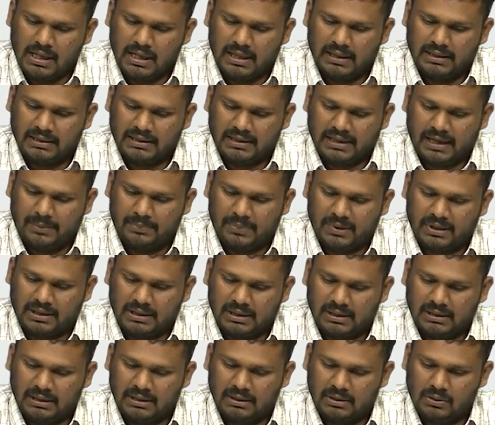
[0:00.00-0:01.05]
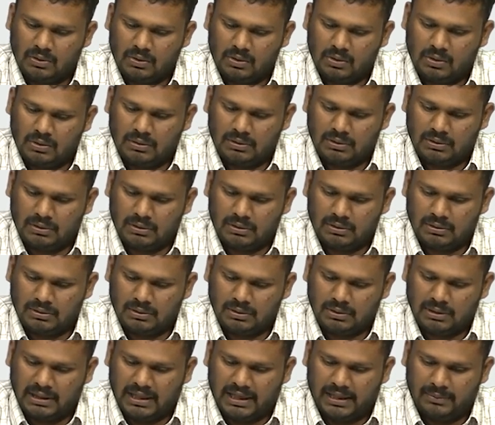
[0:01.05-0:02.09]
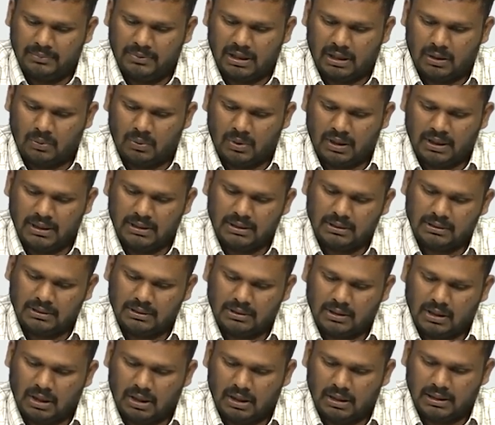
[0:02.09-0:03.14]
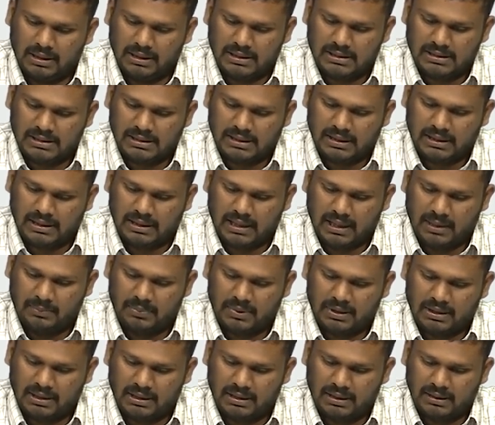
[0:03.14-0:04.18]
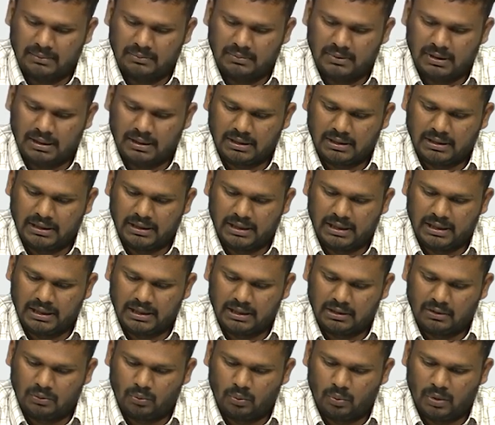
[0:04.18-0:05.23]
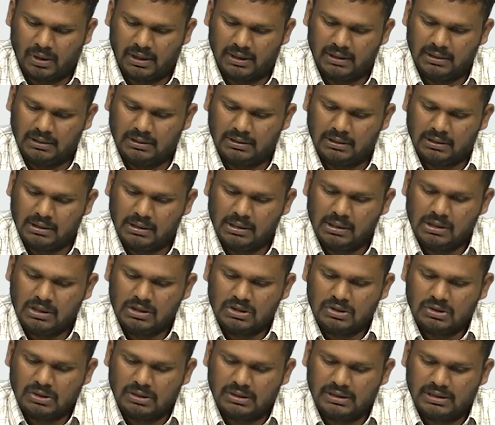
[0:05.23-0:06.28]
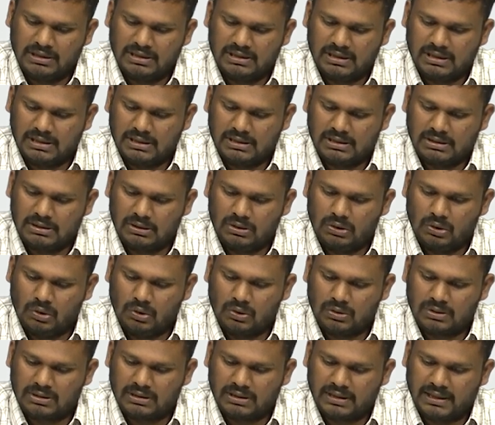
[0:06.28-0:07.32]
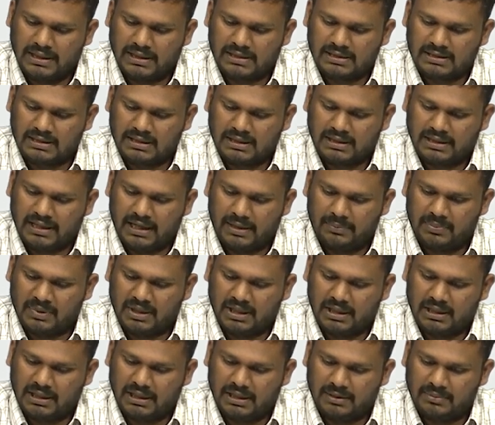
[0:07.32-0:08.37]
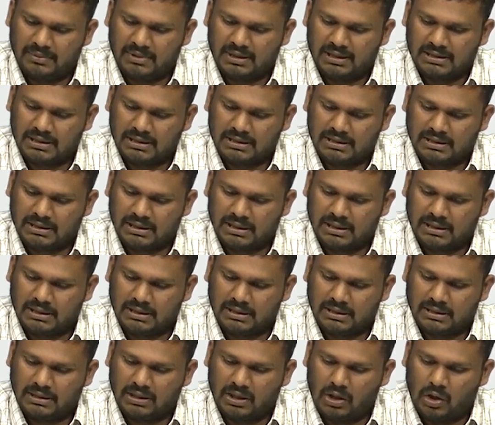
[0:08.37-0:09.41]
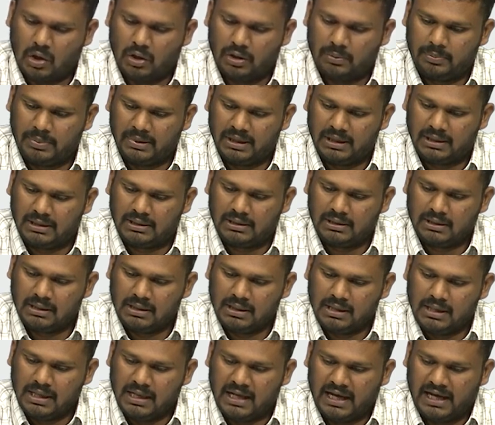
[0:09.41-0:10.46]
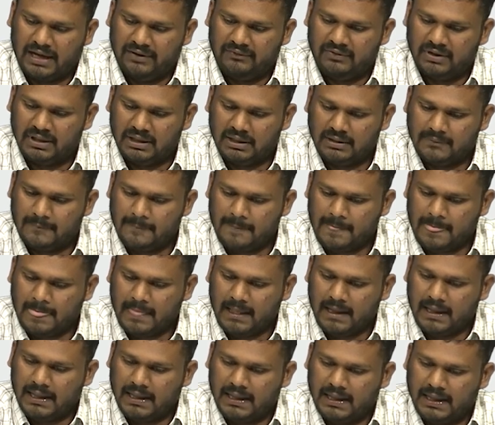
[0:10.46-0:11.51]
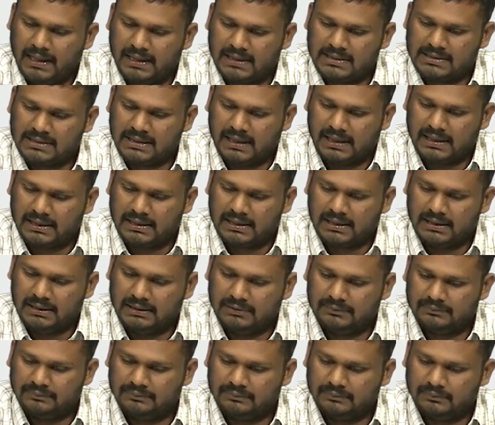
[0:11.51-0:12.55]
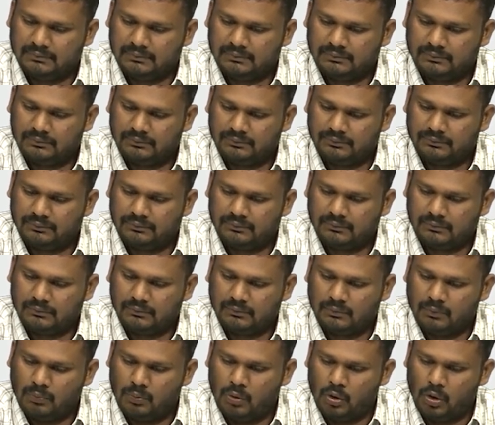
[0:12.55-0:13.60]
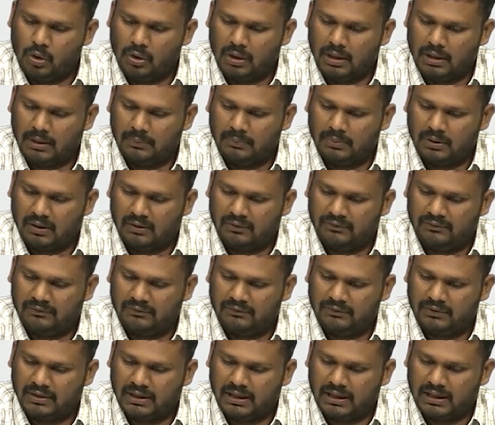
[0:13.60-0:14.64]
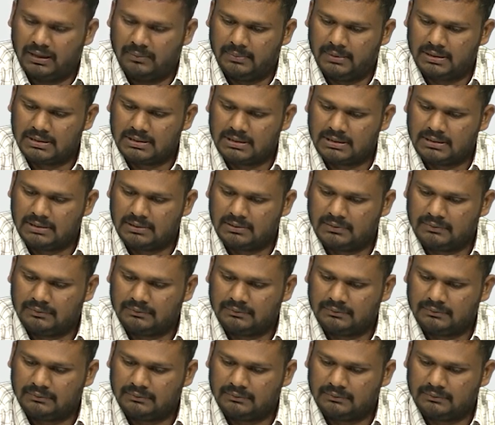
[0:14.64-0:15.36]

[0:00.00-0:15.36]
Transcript: and capital lambda one, or let us say capital lambda greater than one. So this is those X in capital lambda such that the orbit having exactly more number of elements.